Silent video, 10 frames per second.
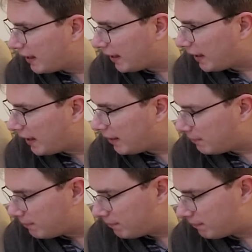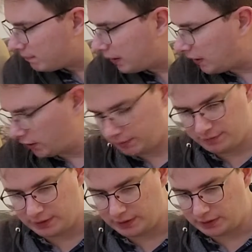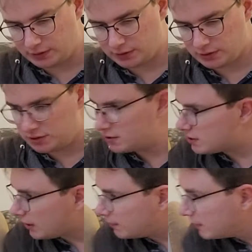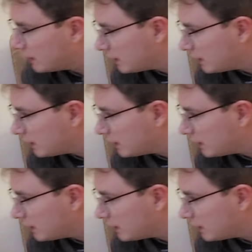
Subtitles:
But hopefully not. So